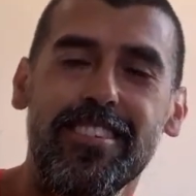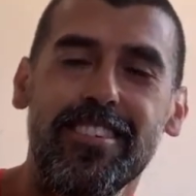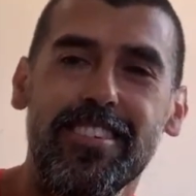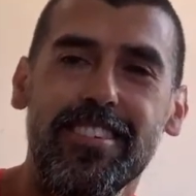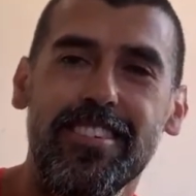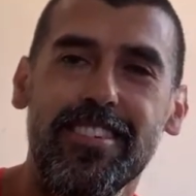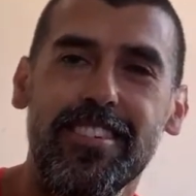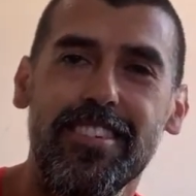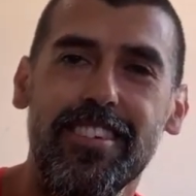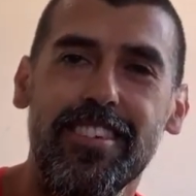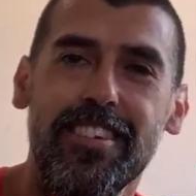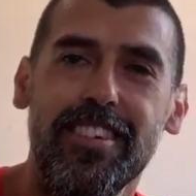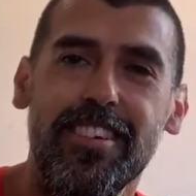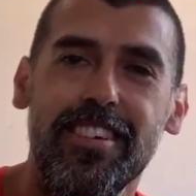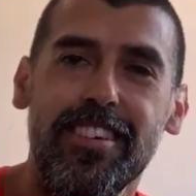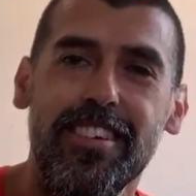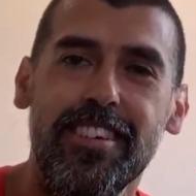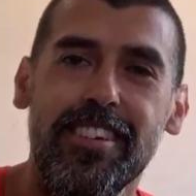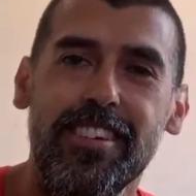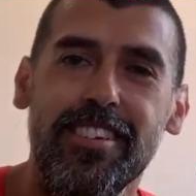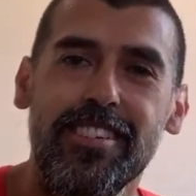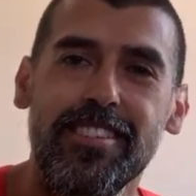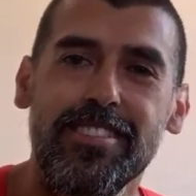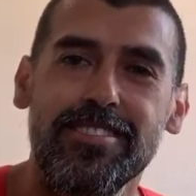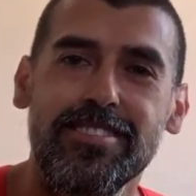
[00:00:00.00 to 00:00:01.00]

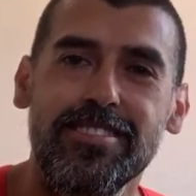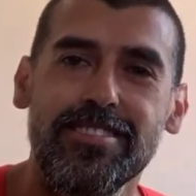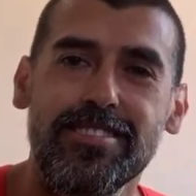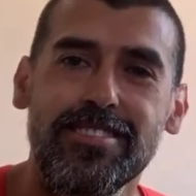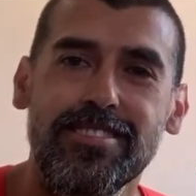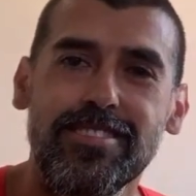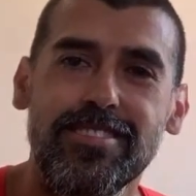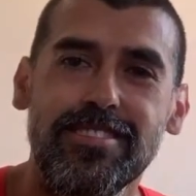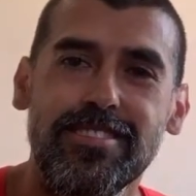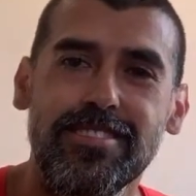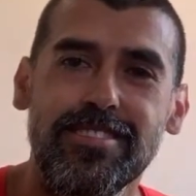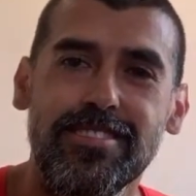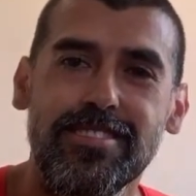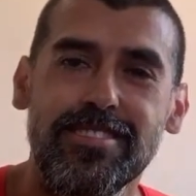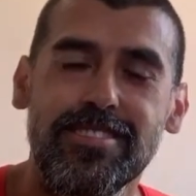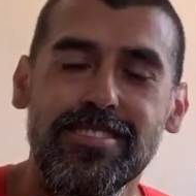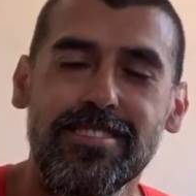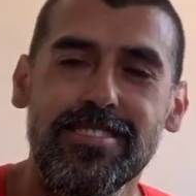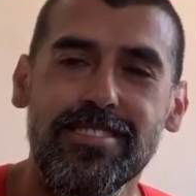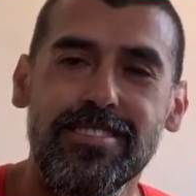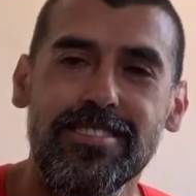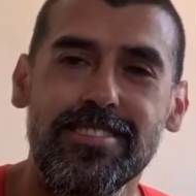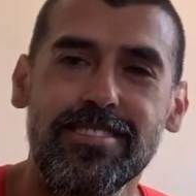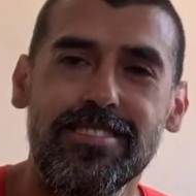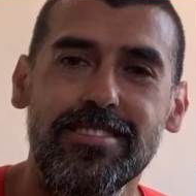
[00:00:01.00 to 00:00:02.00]

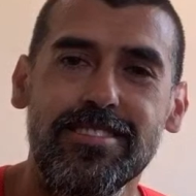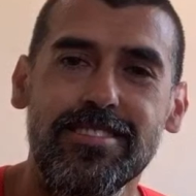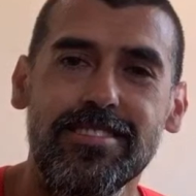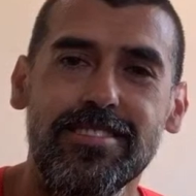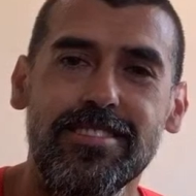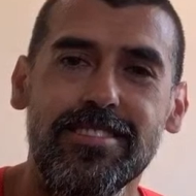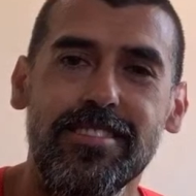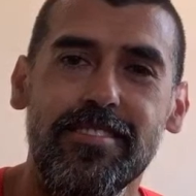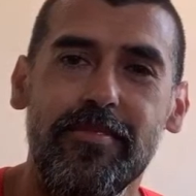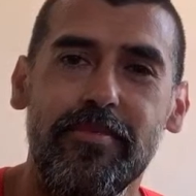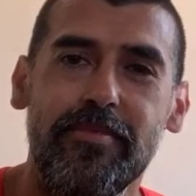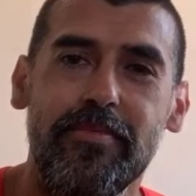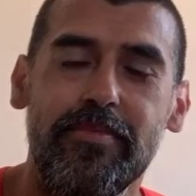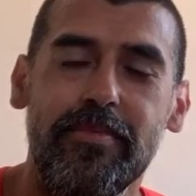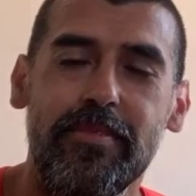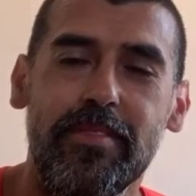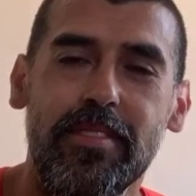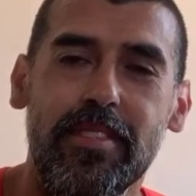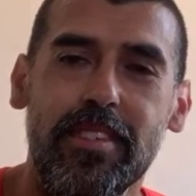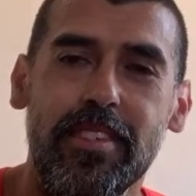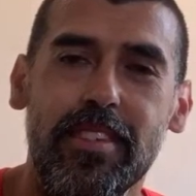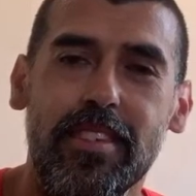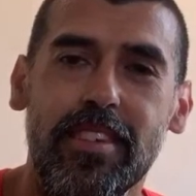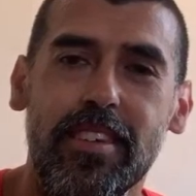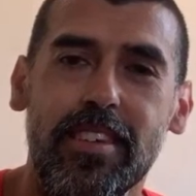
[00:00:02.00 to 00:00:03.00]

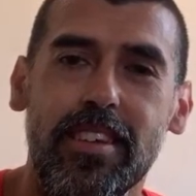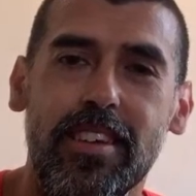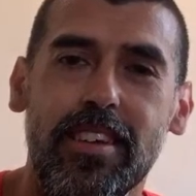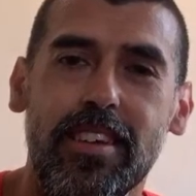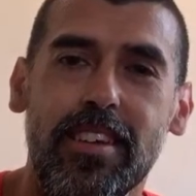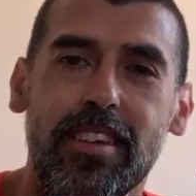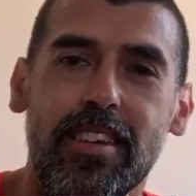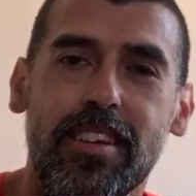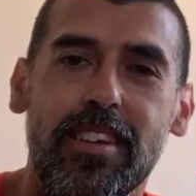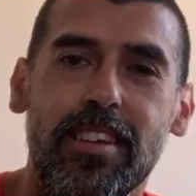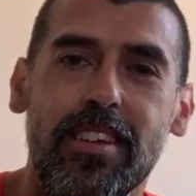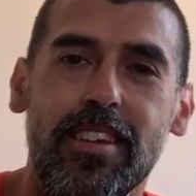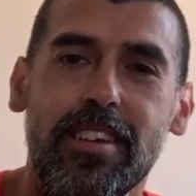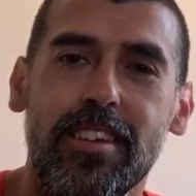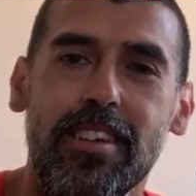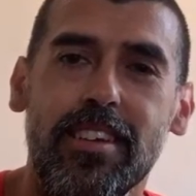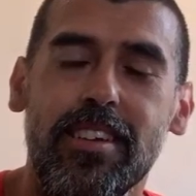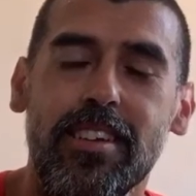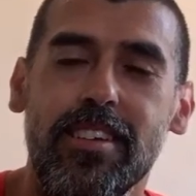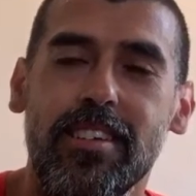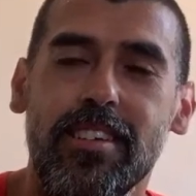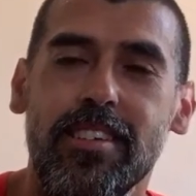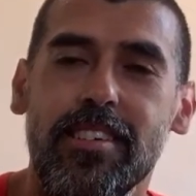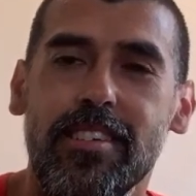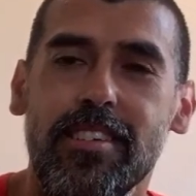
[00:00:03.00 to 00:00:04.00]

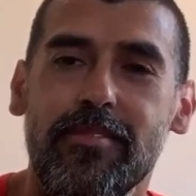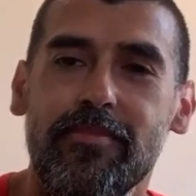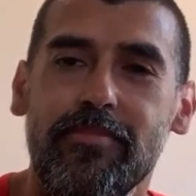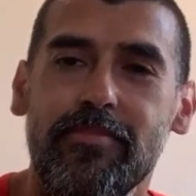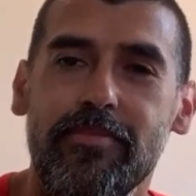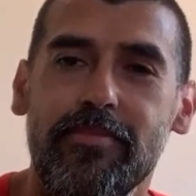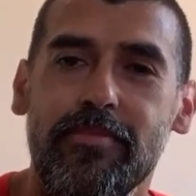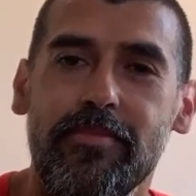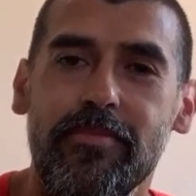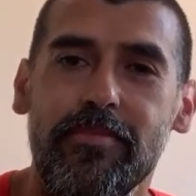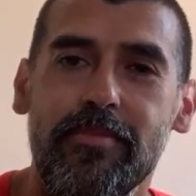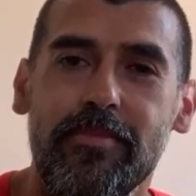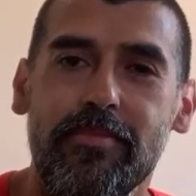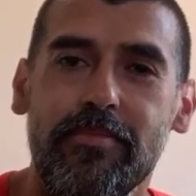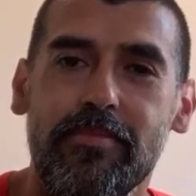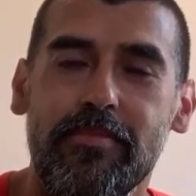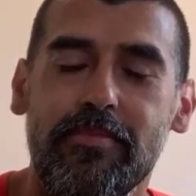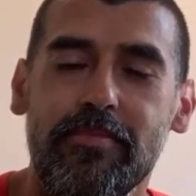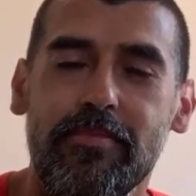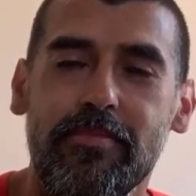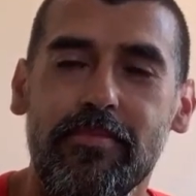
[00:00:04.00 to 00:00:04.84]
[no speech]